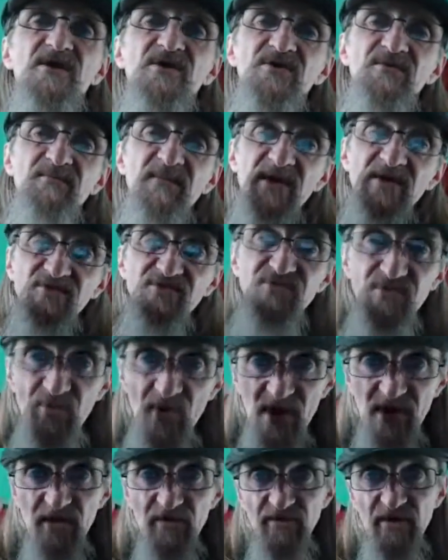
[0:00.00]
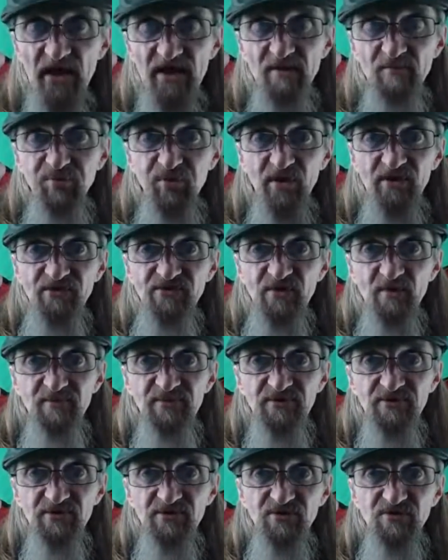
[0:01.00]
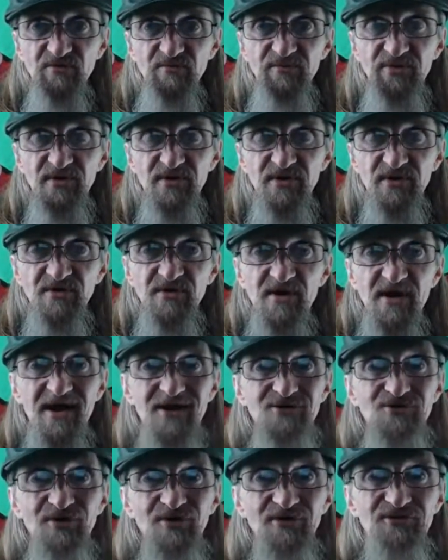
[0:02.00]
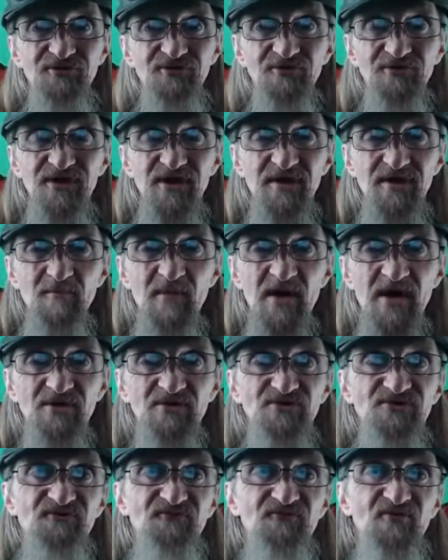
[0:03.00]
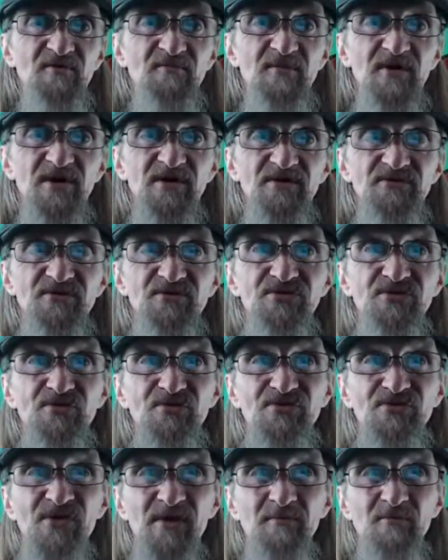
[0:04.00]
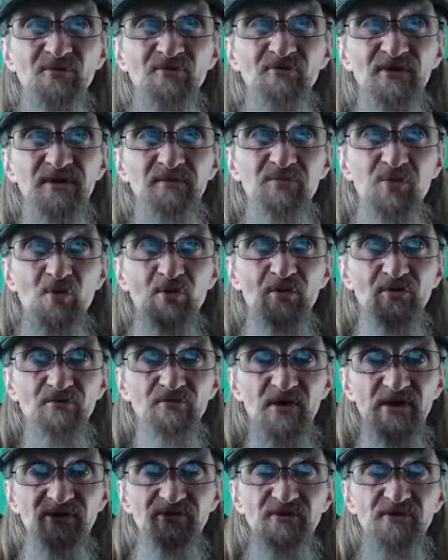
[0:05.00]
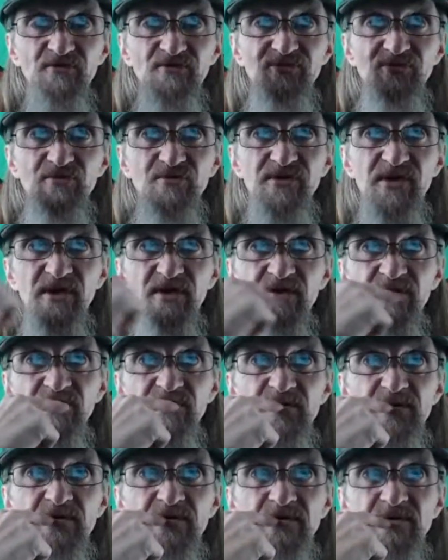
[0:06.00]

Man, see, I got a place up in the UP, actually 38 miles from the Sault Ste. Marie border right there to Canada.